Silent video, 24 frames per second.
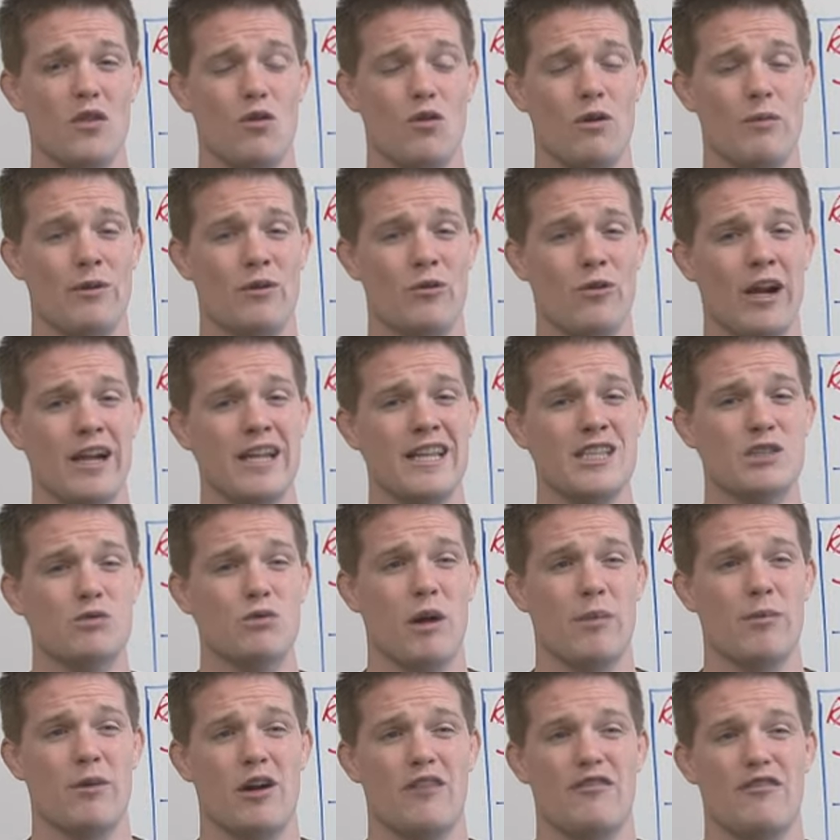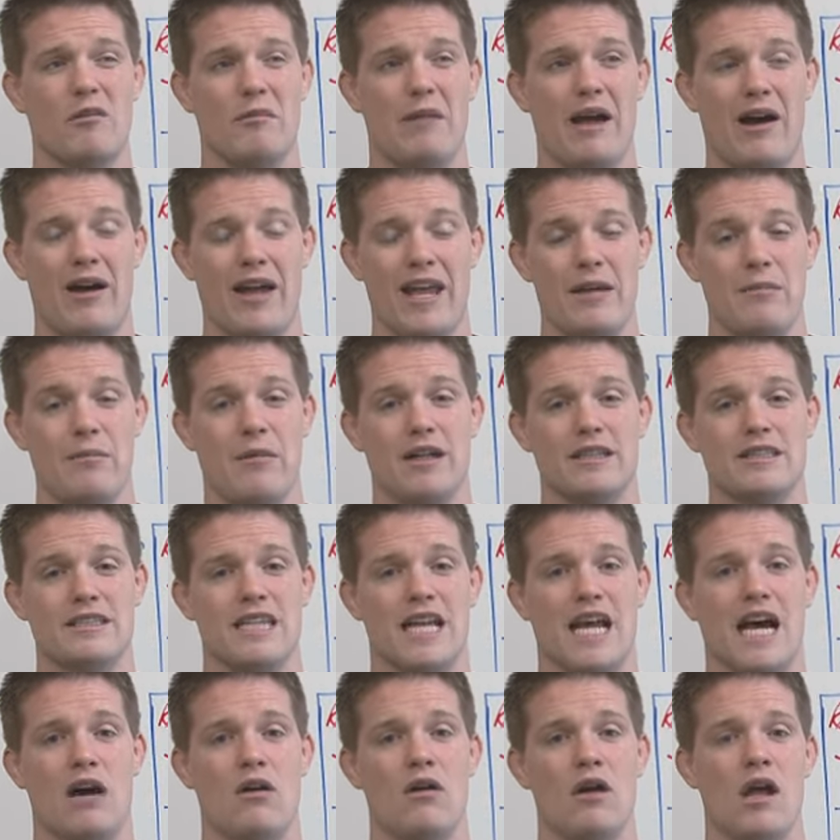We've been running this webinar for about 8 months
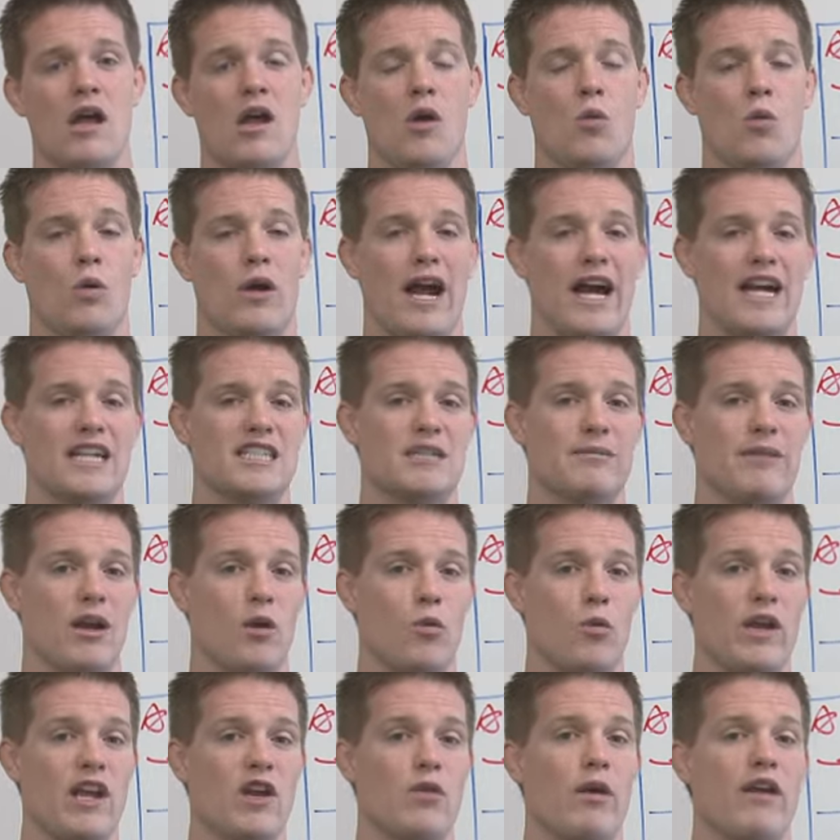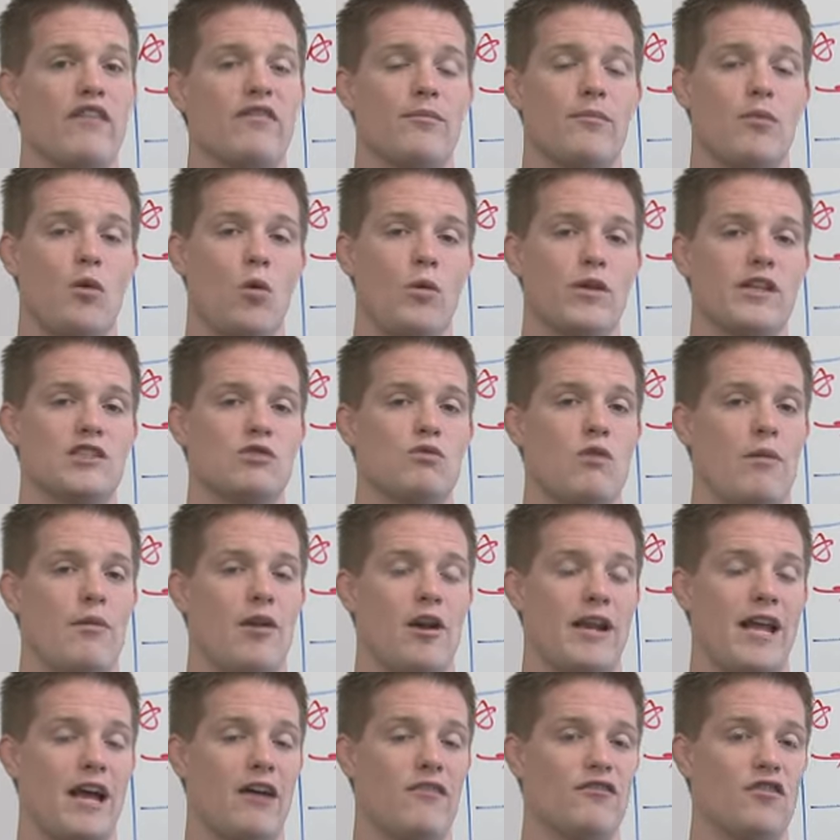now. We're actually about a week away from pulling this
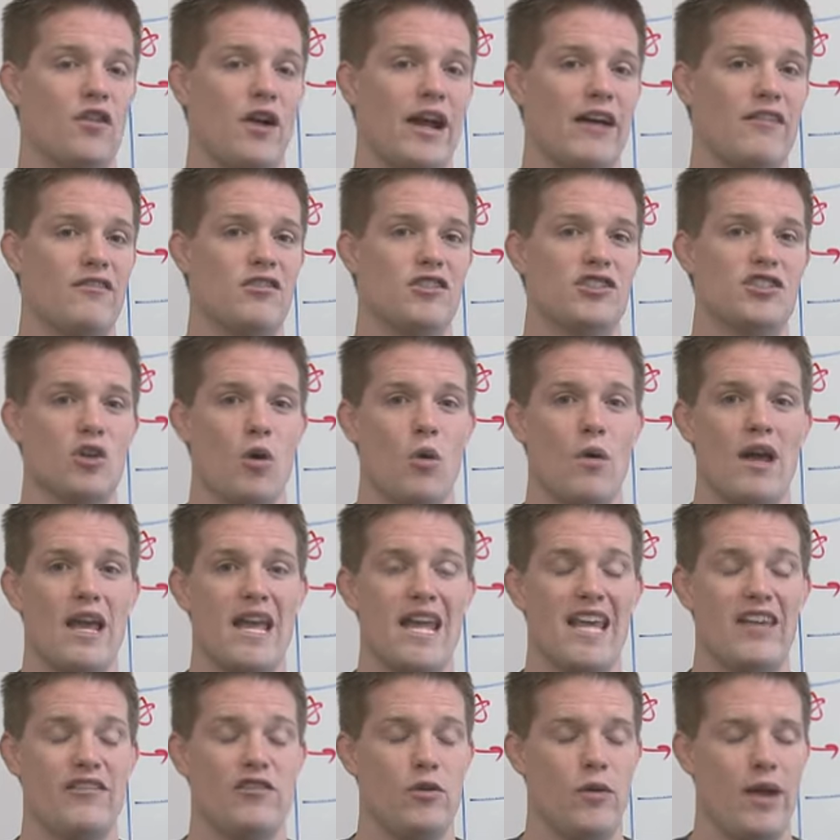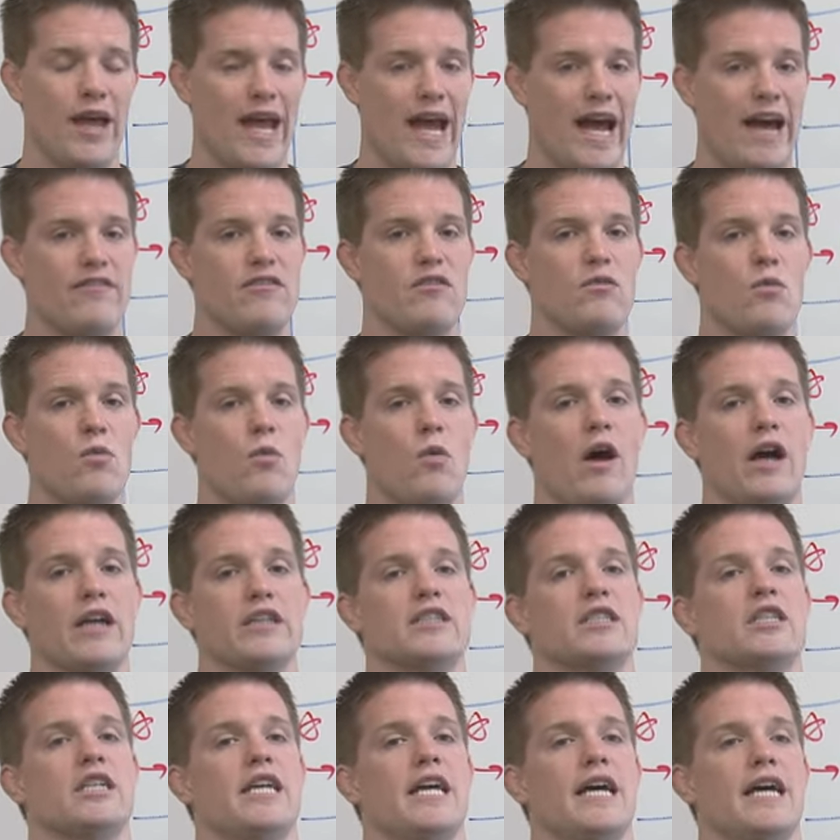webinar down forever. So if you haven't
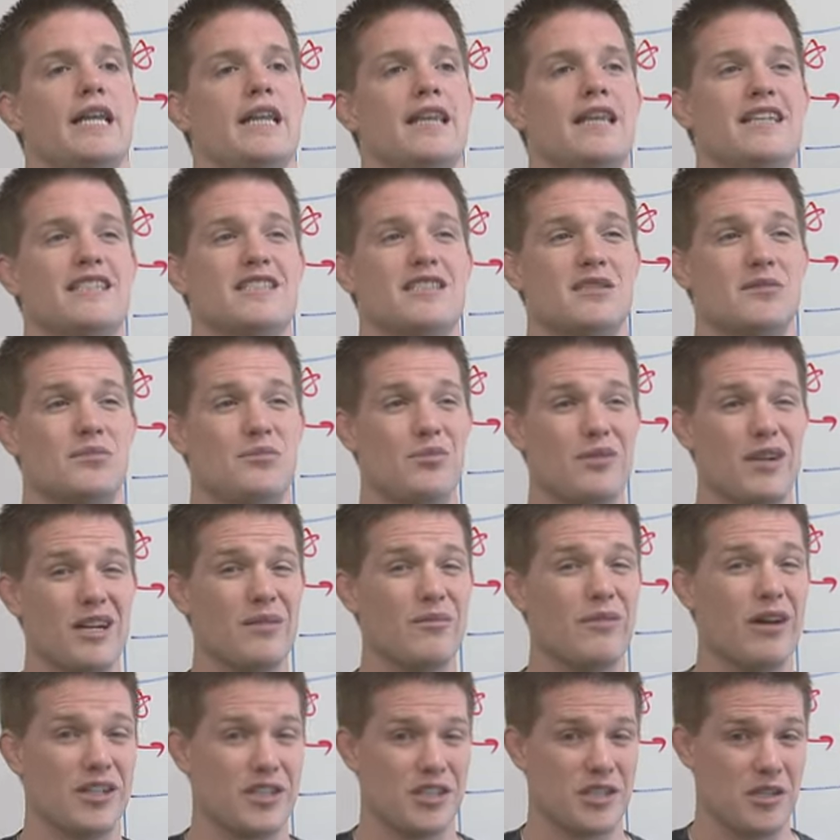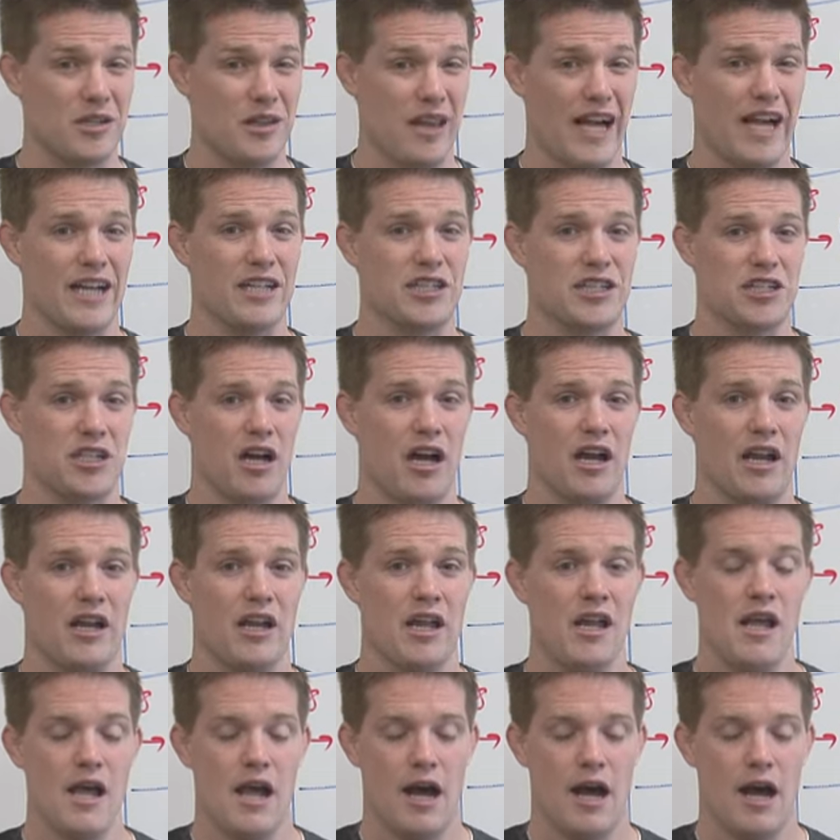watched it yet, this is pretty much your last shot.